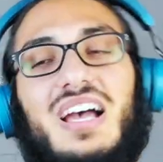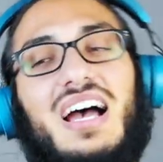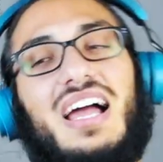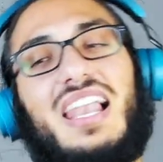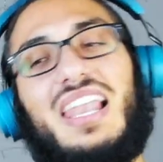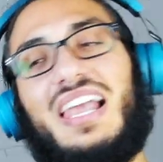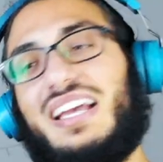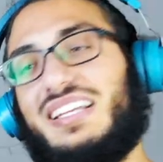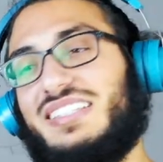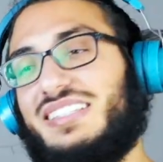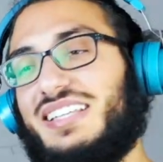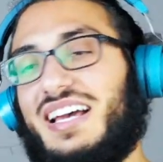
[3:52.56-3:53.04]
I
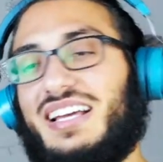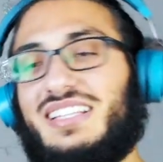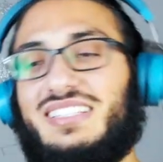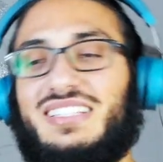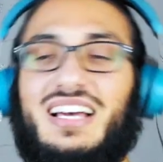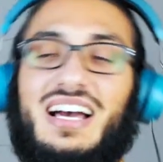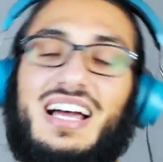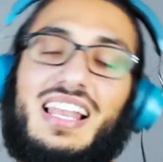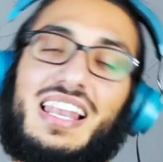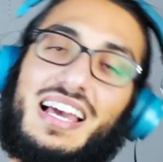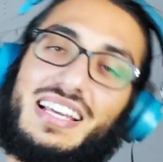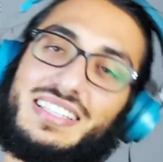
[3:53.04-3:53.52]
like
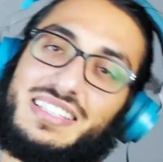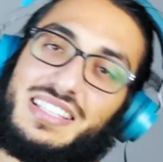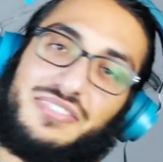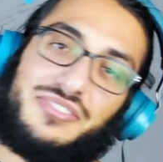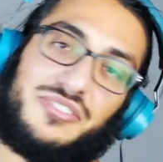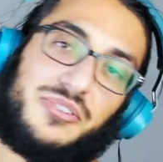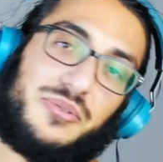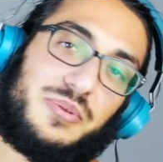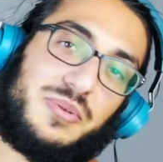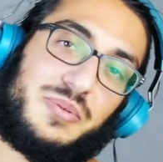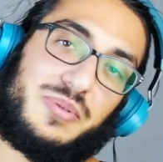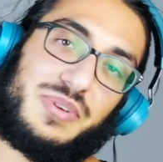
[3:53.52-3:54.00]
that. I like that
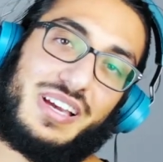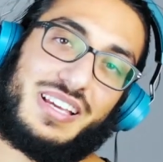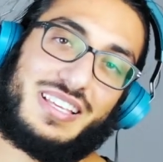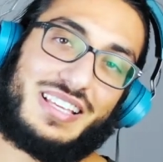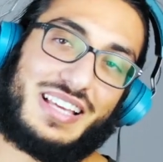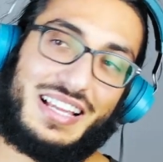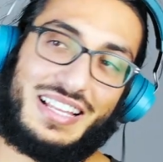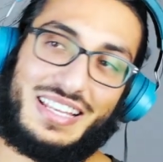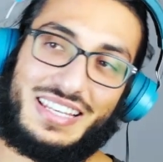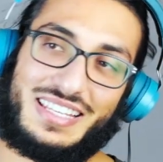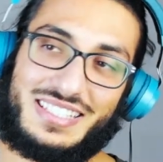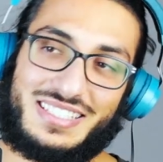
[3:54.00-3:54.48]
from him, guys.
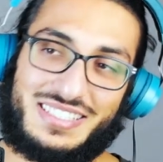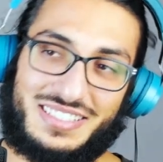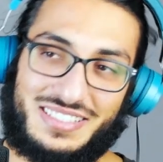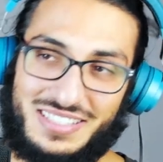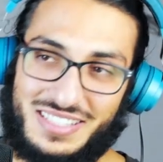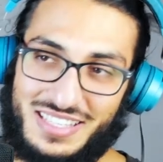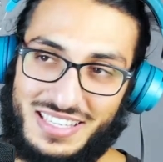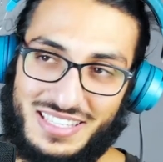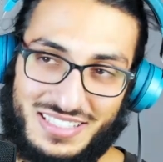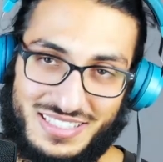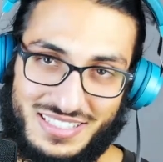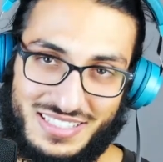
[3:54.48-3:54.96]
At
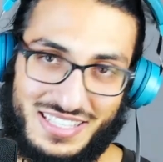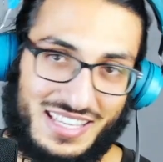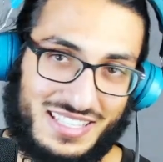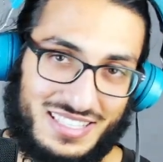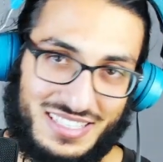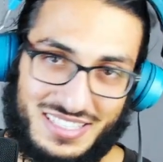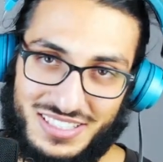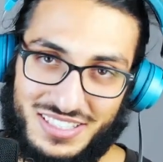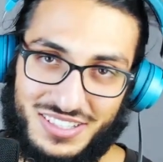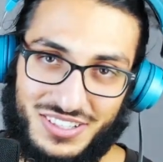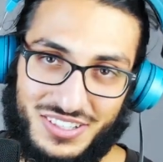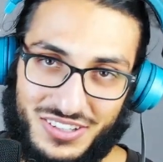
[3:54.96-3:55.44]
least he
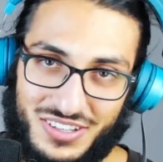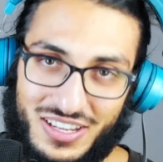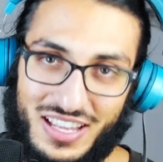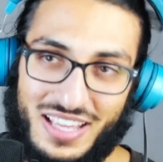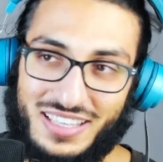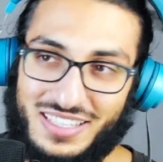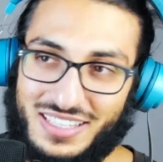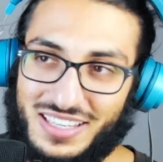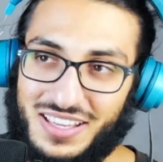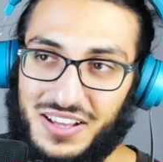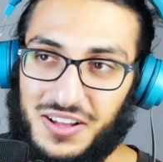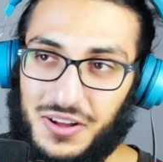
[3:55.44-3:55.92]
says it, you know,
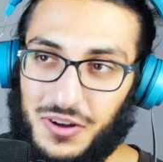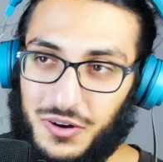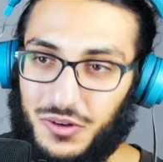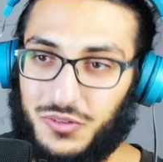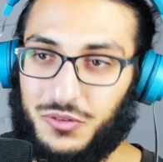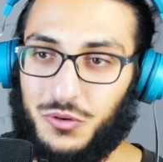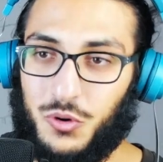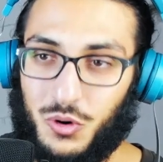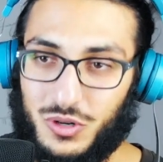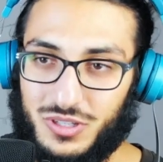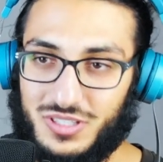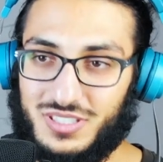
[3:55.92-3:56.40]
like,
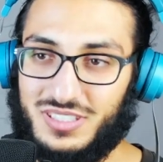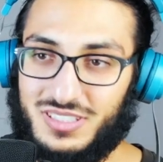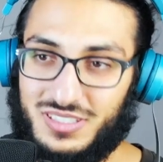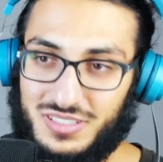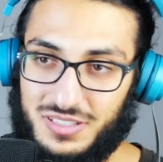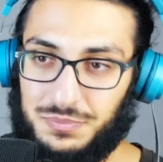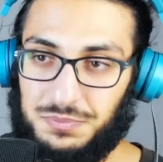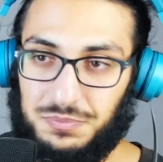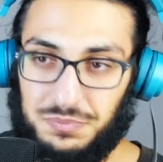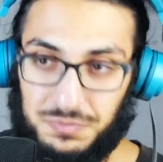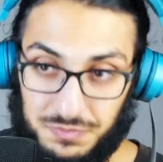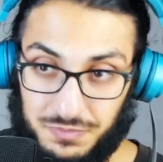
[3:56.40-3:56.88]
of
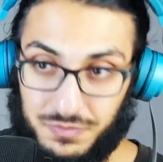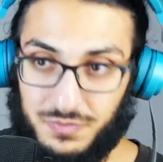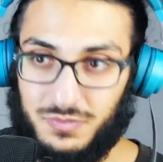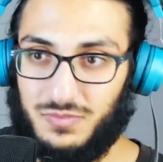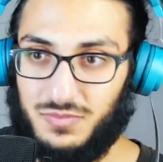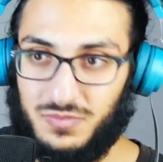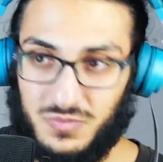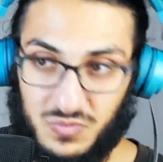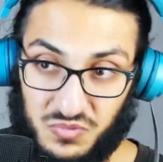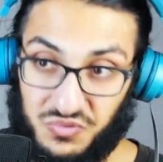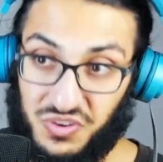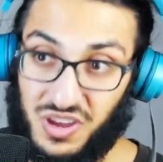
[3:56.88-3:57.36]
course, it's a
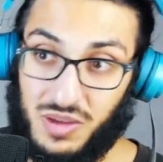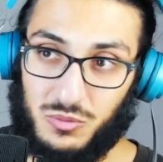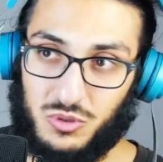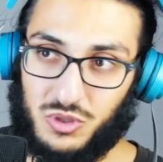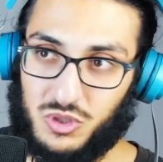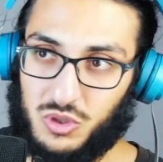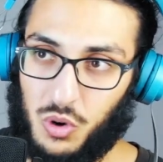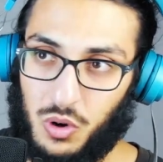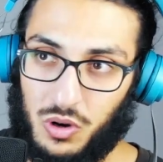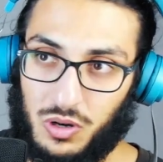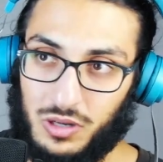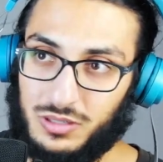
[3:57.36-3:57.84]

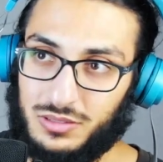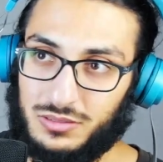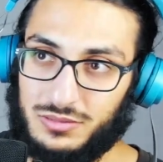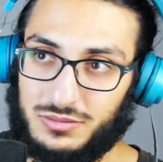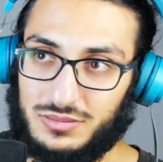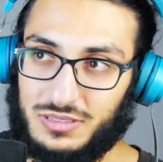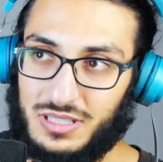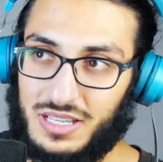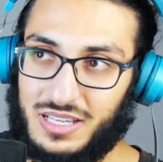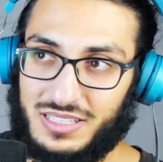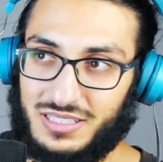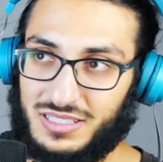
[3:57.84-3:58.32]
famous
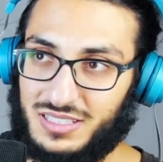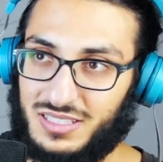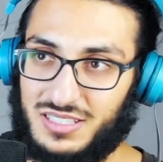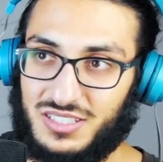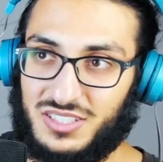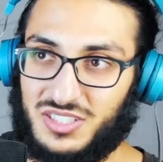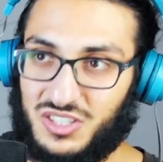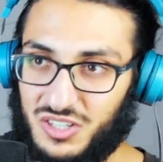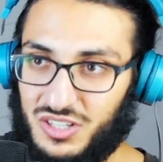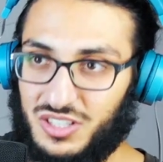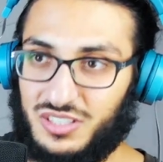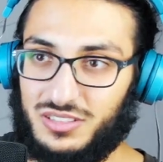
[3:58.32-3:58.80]
song. Like
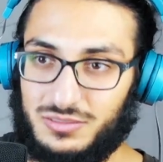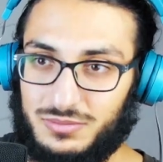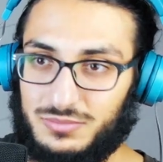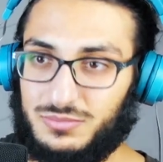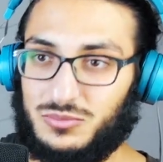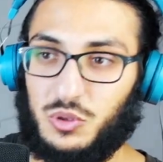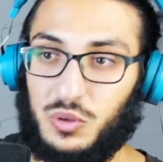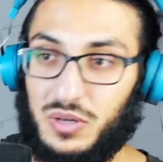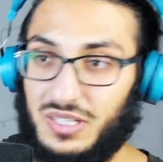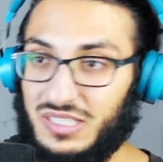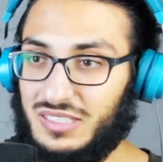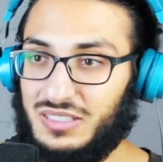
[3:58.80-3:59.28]
he's gonna
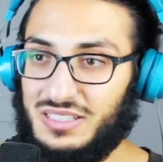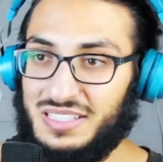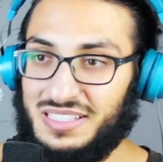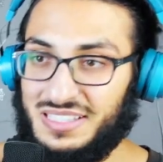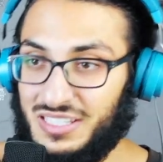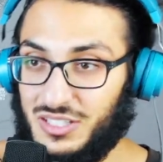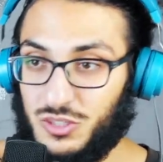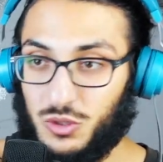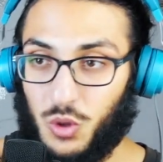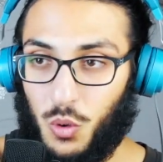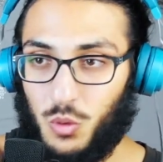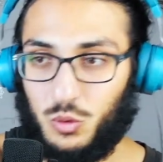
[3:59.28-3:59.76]
do it
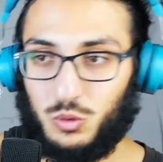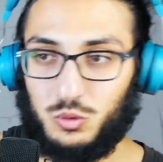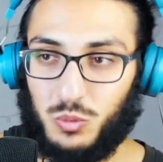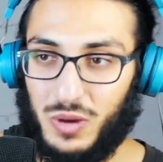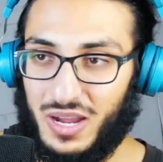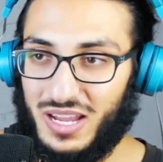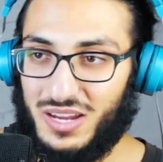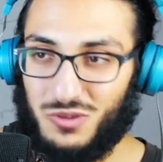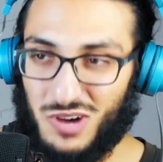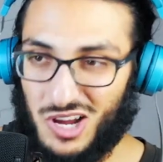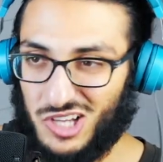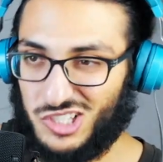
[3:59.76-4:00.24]
in his own
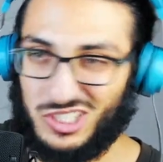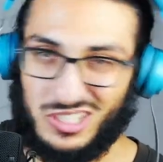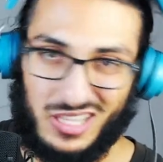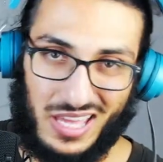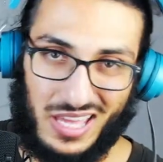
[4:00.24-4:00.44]
way, Russian